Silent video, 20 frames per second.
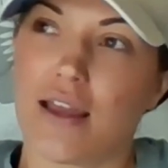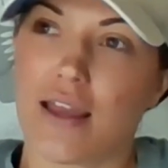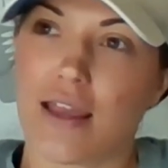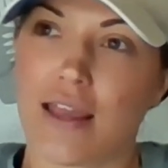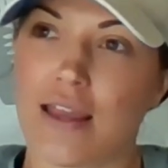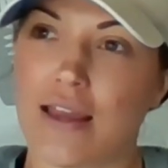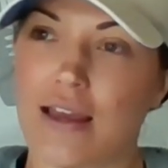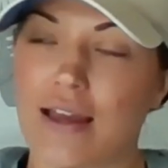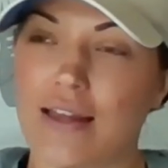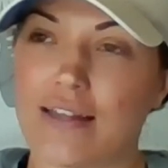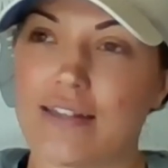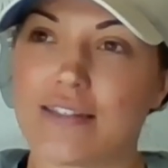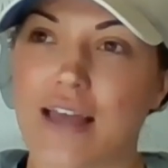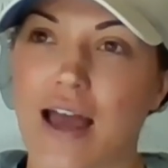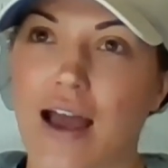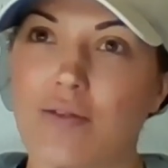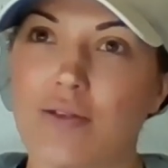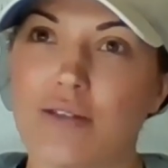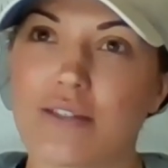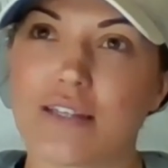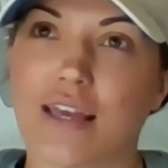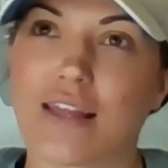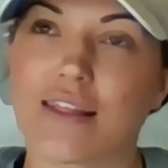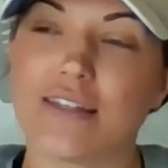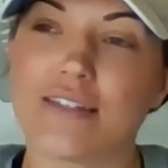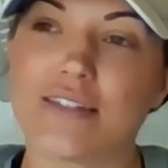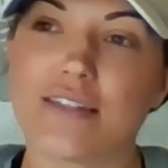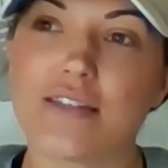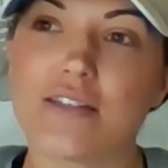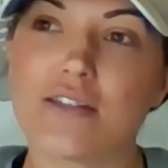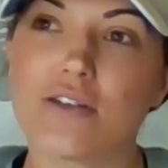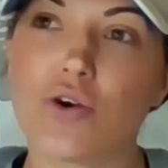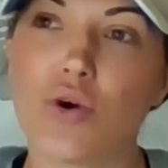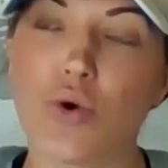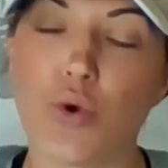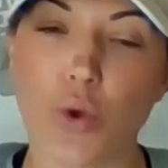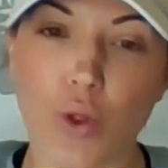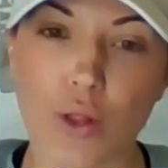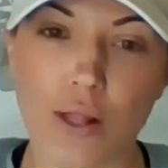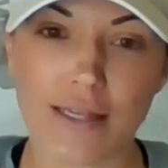And I was like, this is the
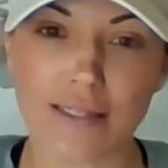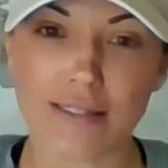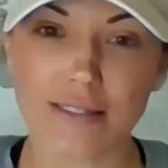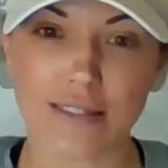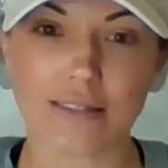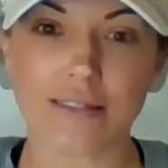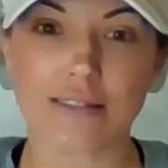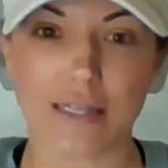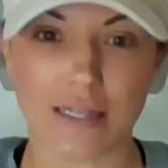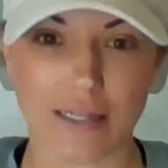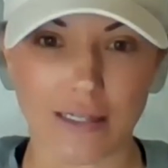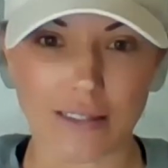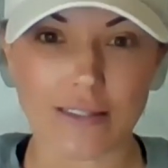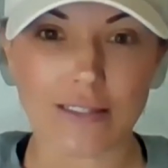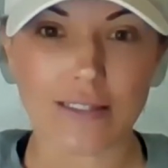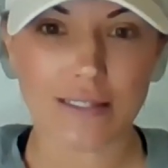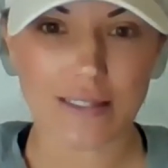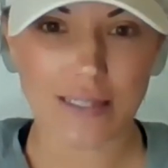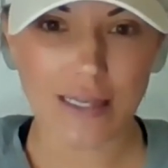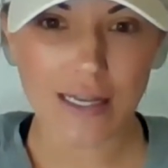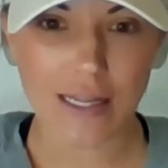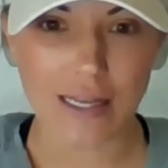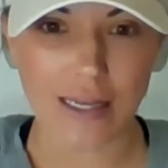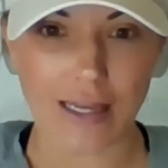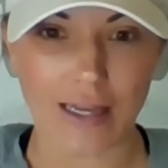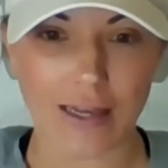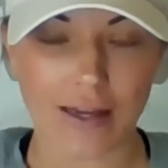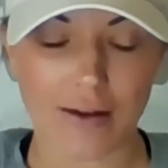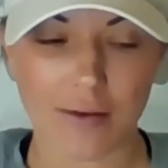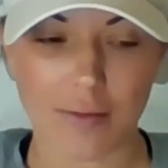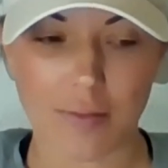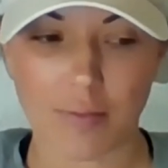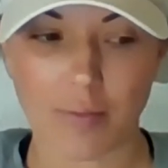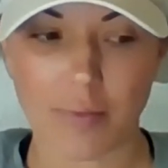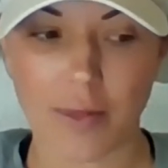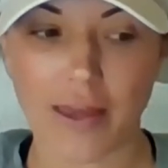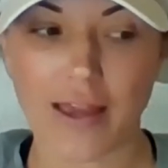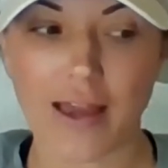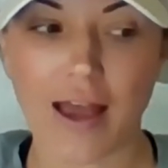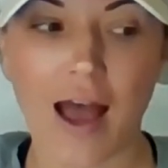coolest little city.
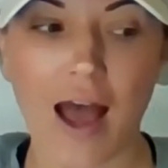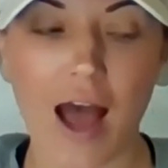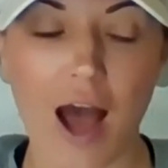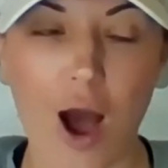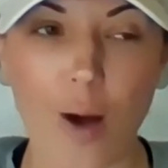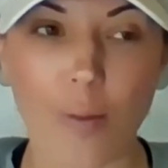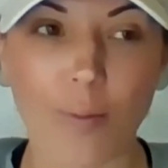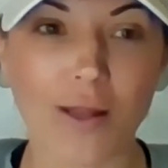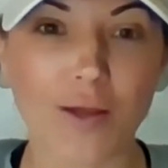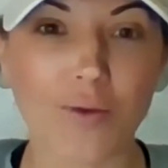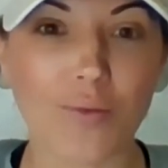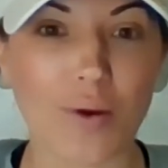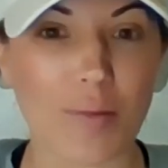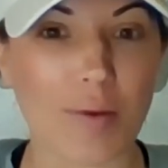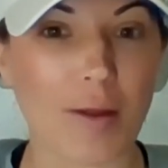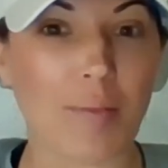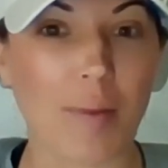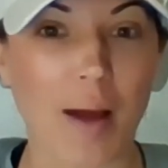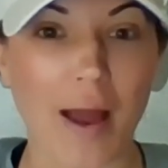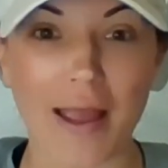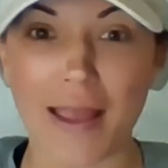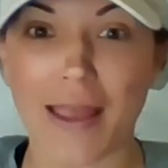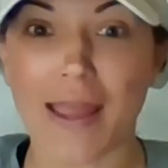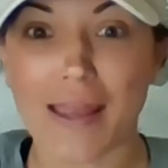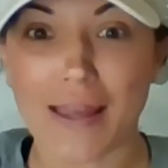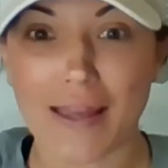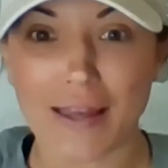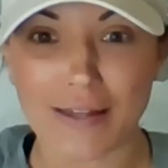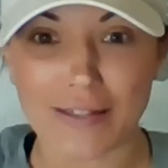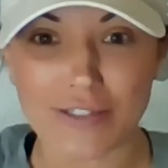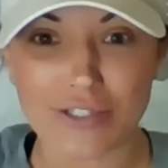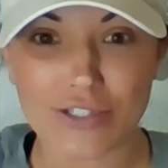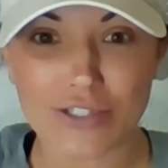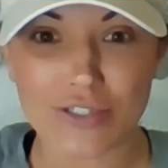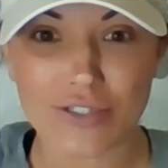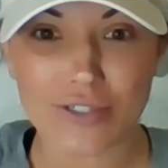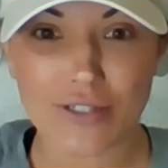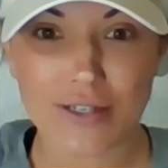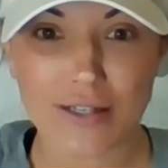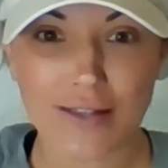Like, how many women my age
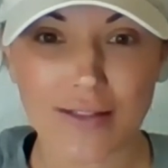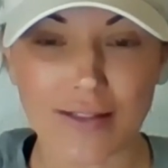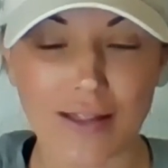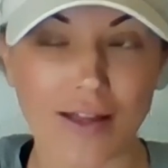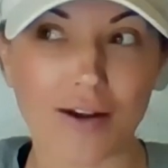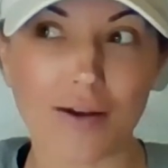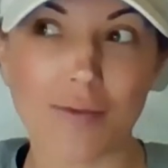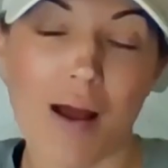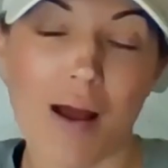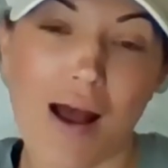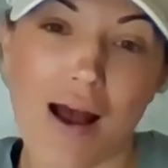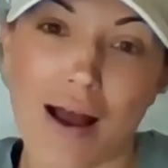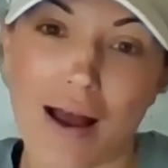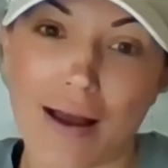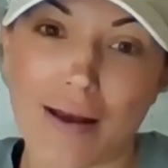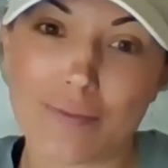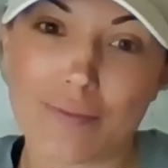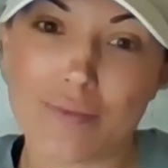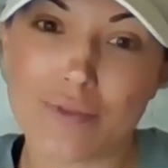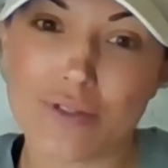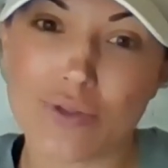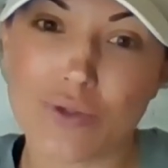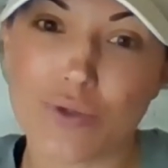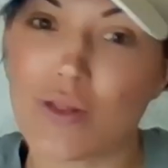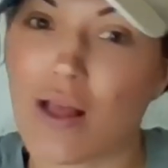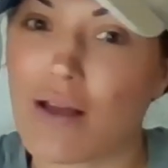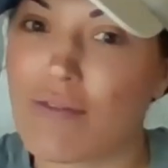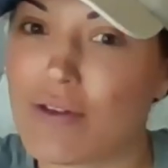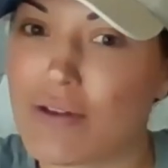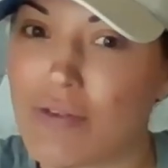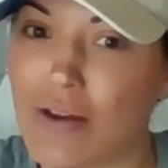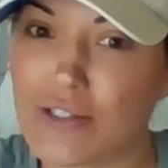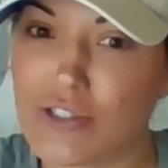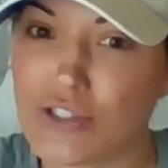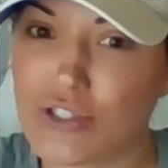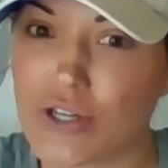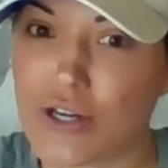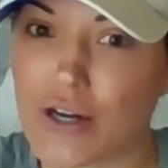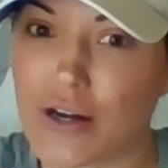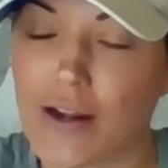that are moms who love
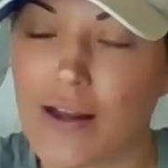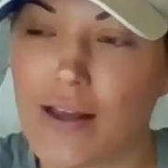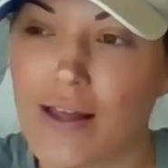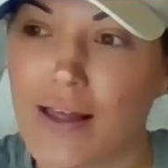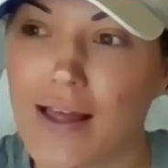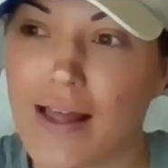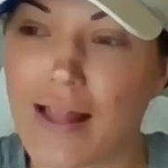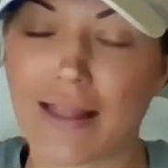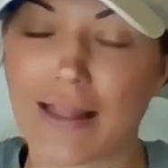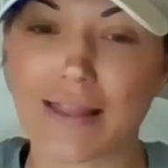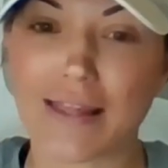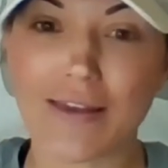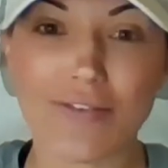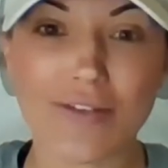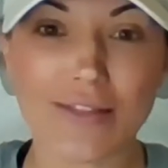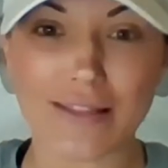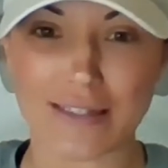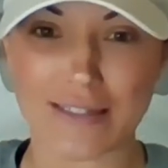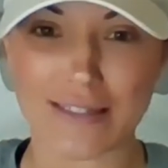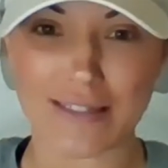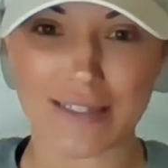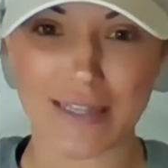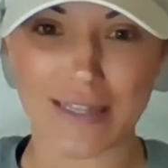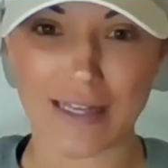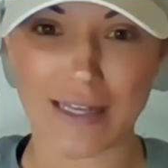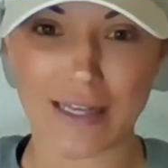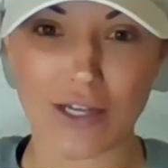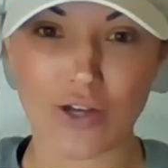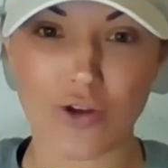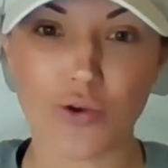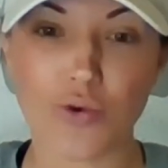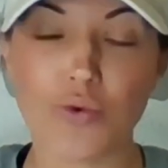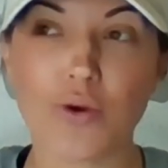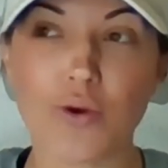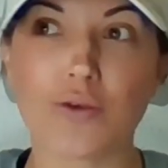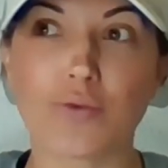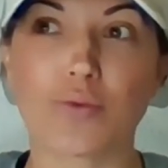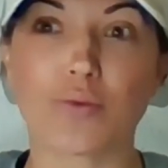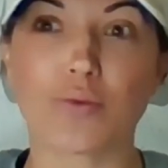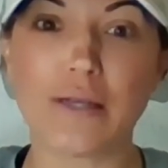adventure live in this city who
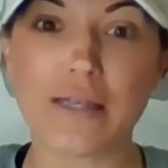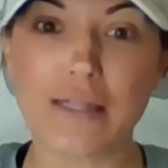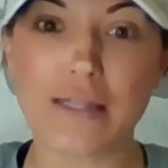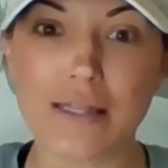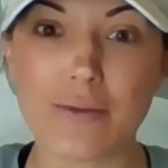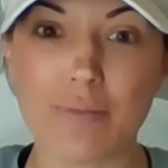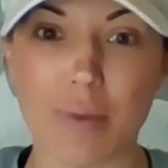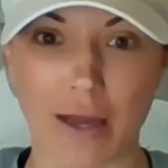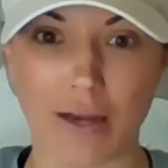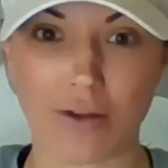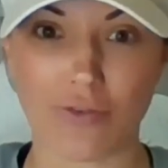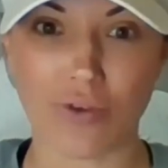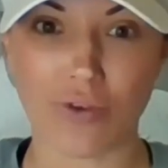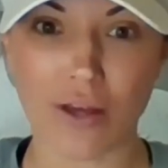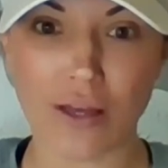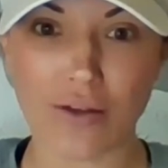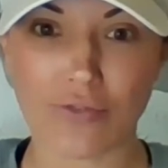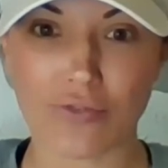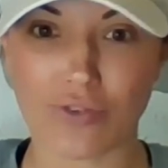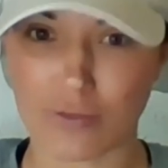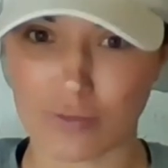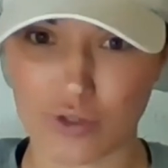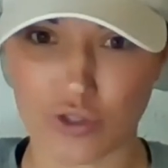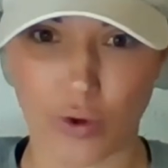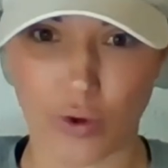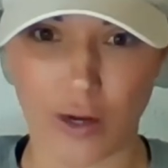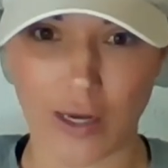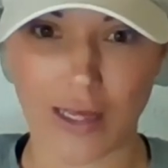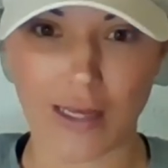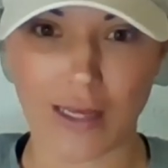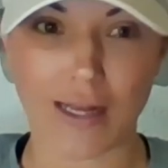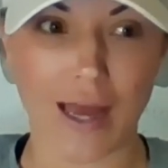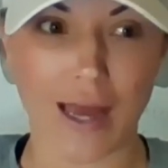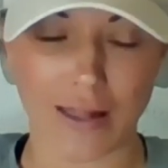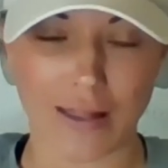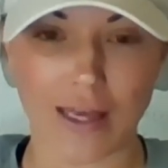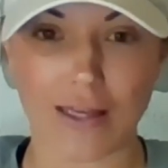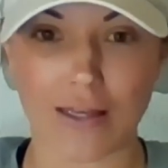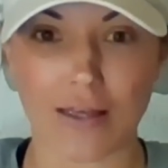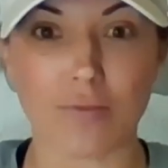would really benefit from joining an
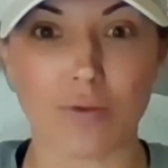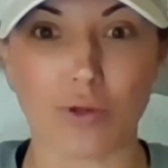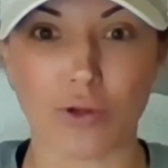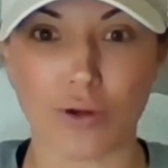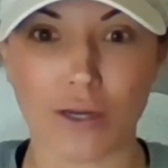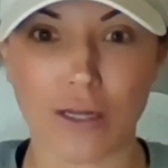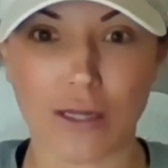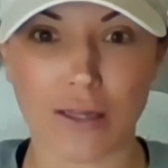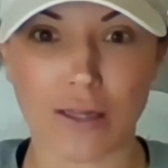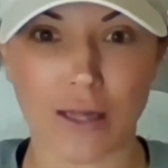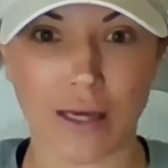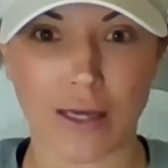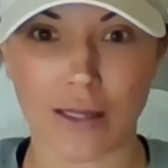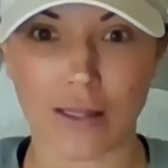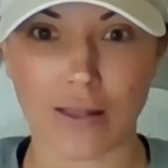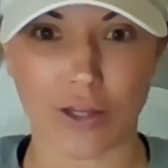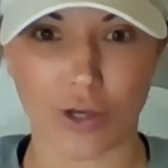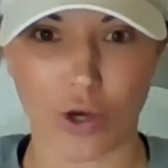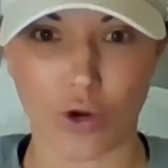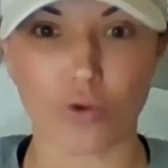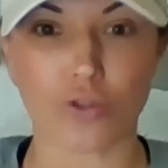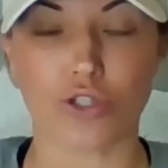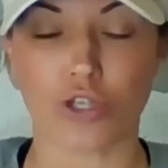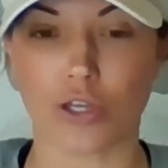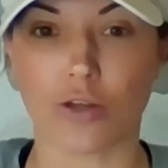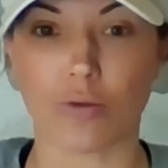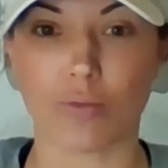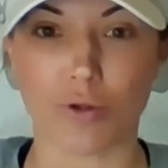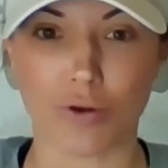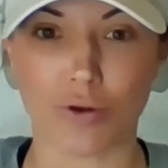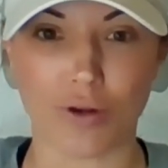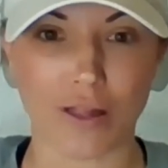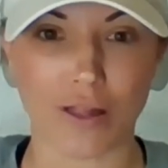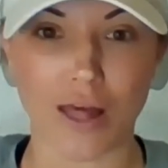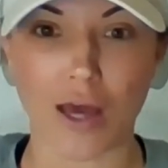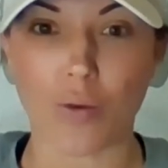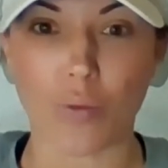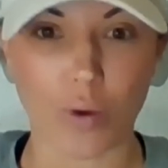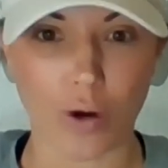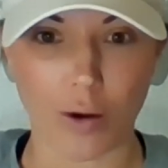online community like the coaching community
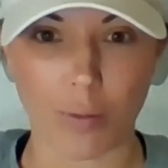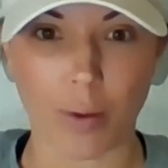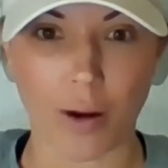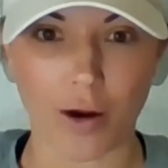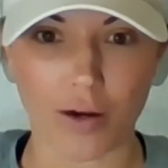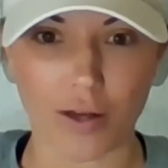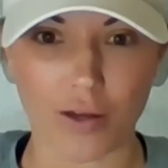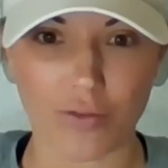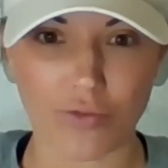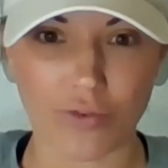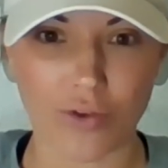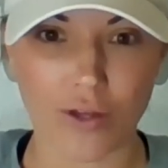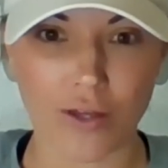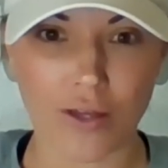that we're a part of?